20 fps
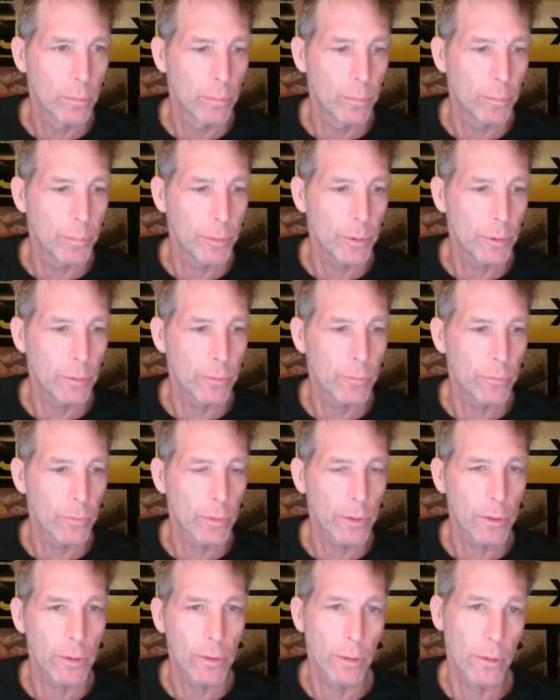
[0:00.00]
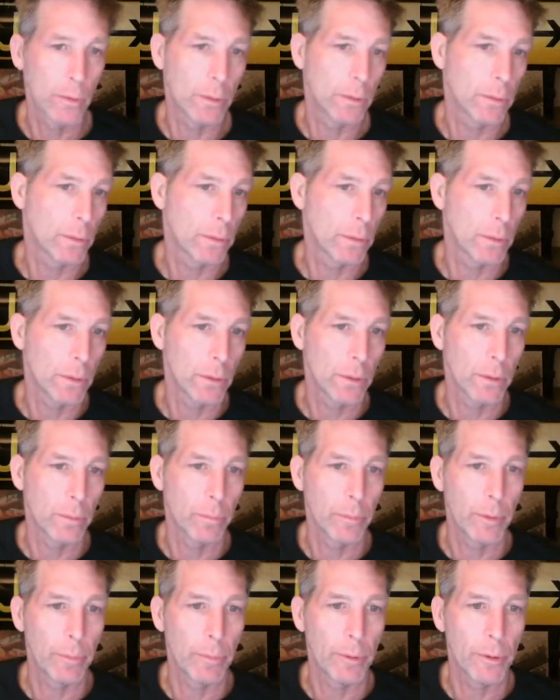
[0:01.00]
Built for a cause. Yeah,
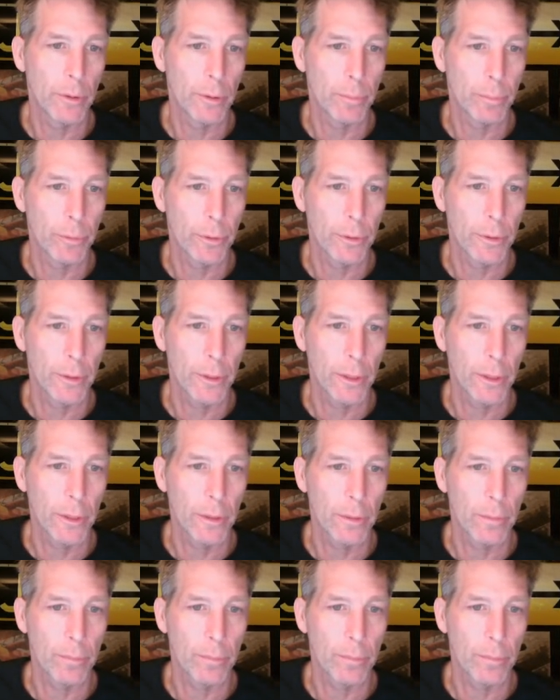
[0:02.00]
maybe just put that.